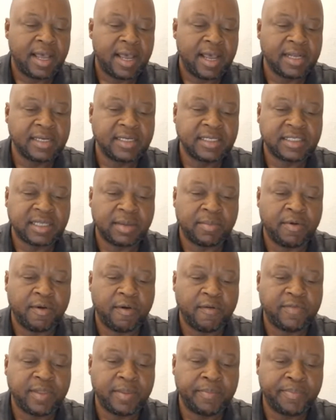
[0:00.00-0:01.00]
And some
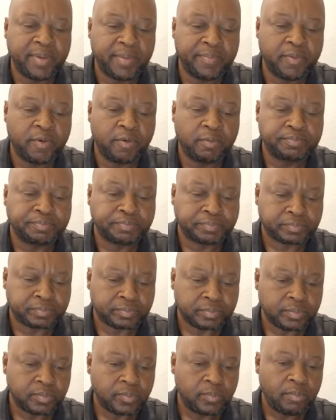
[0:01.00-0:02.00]
of the people
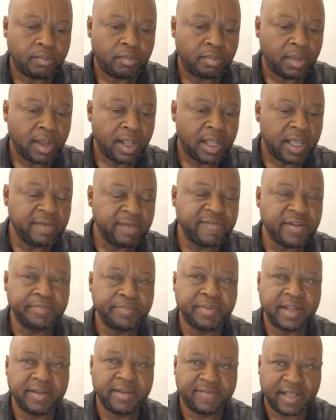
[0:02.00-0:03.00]

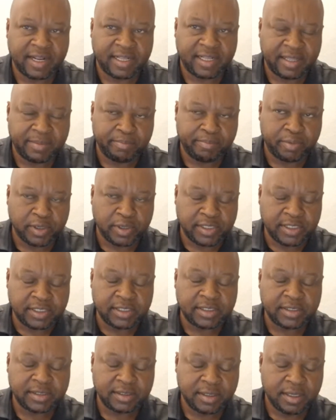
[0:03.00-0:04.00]
even believe that the
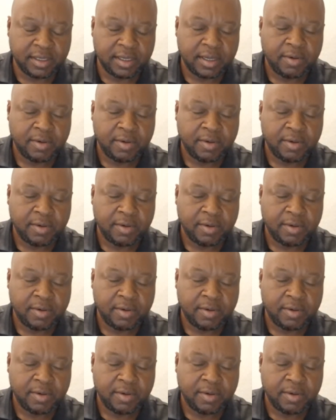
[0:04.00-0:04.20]
bodies